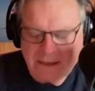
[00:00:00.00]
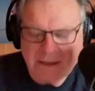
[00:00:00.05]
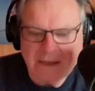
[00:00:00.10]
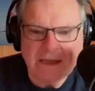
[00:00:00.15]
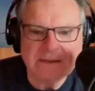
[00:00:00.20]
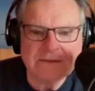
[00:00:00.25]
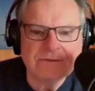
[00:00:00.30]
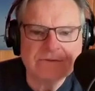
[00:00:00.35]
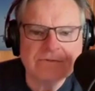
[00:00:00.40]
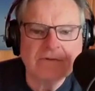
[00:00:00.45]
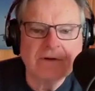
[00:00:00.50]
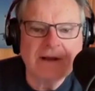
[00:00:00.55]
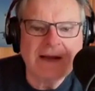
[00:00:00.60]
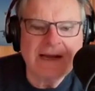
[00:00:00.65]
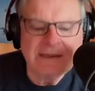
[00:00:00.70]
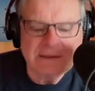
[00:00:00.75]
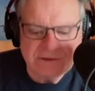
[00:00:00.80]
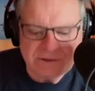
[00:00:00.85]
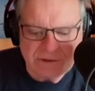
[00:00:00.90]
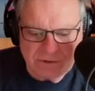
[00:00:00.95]
and
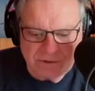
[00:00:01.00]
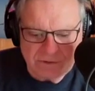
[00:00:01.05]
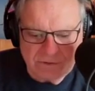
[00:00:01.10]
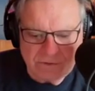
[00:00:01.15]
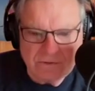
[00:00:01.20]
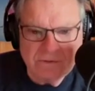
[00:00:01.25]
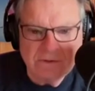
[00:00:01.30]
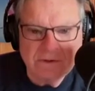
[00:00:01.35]
try to